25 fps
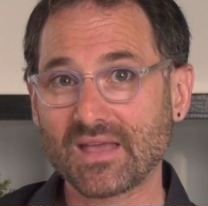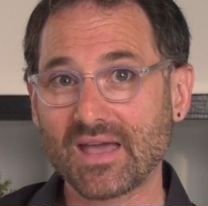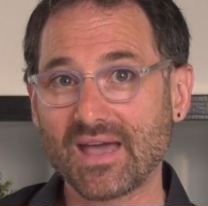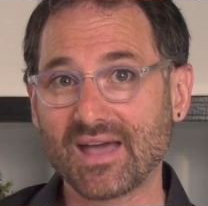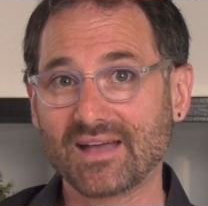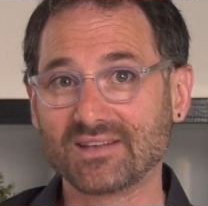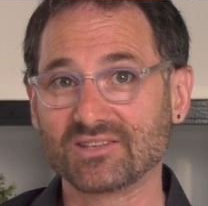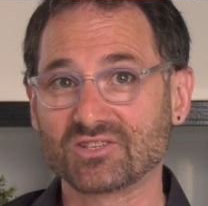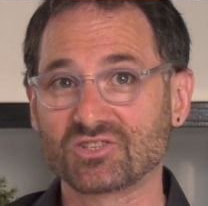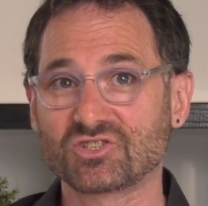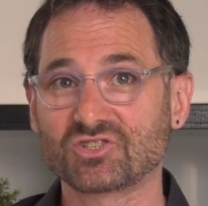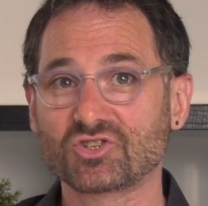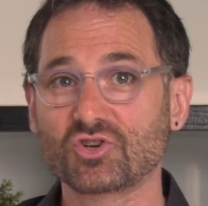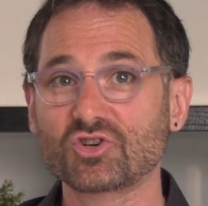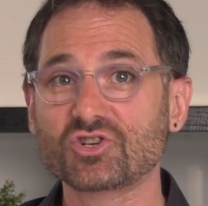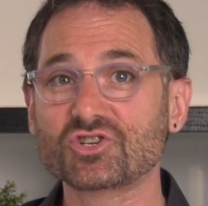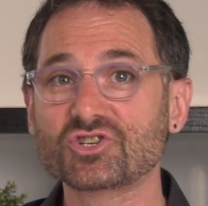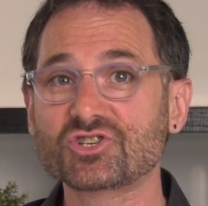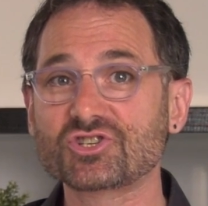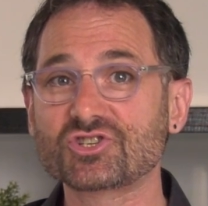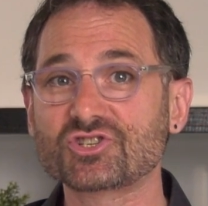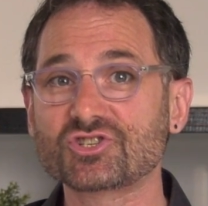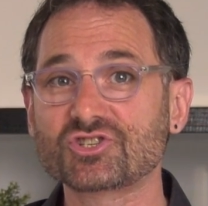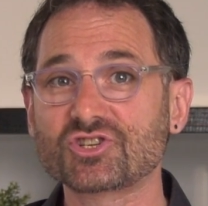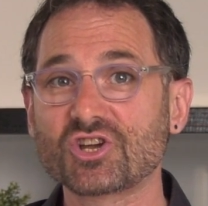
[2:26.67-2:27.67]
And
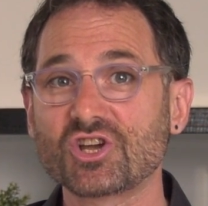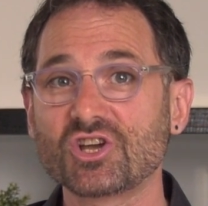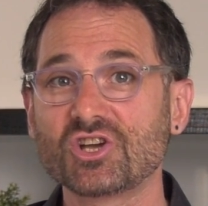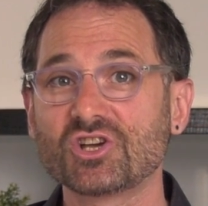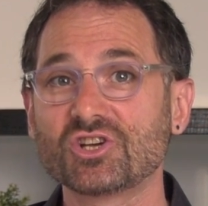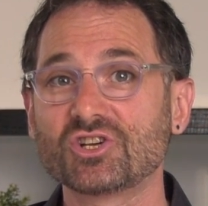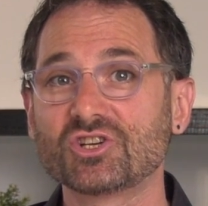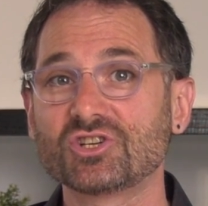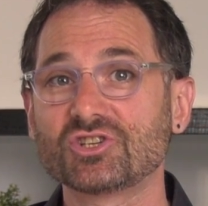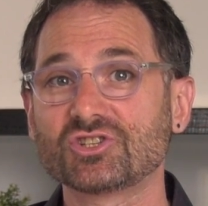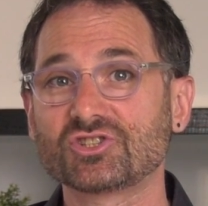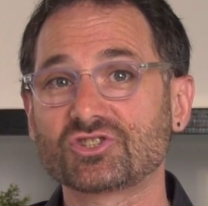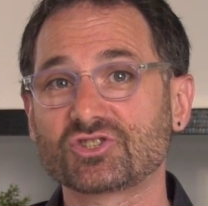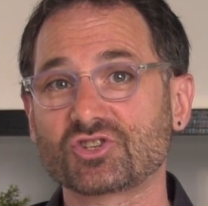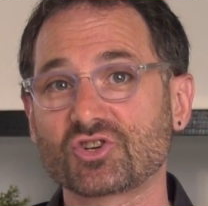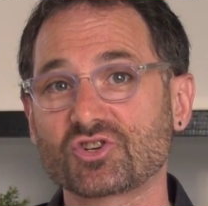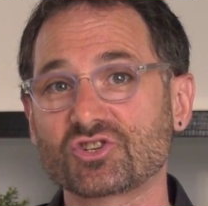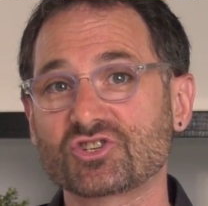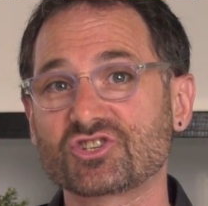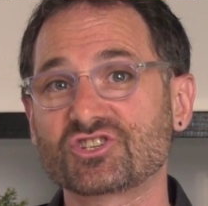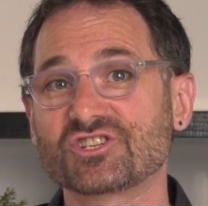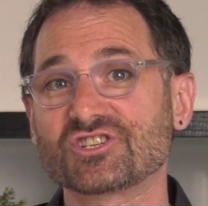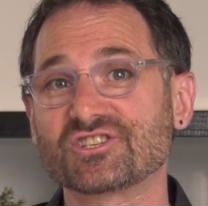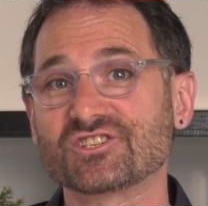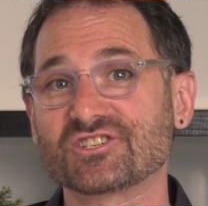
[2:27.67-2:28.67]
search,
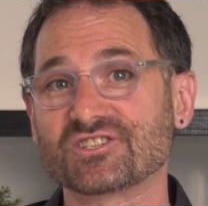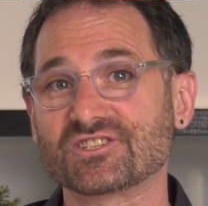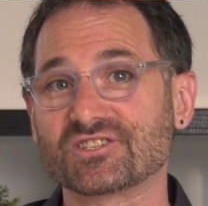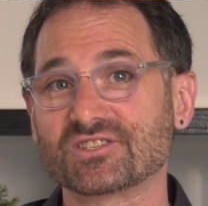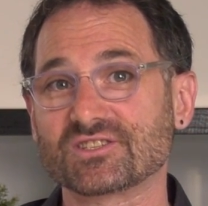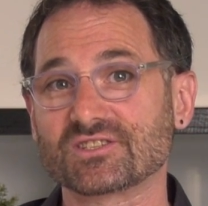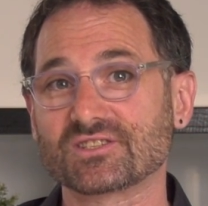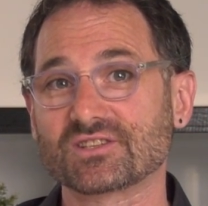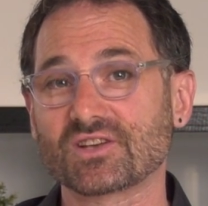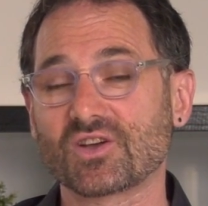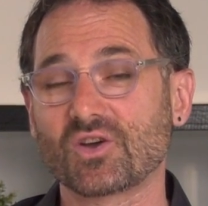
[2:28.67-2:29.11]
searches.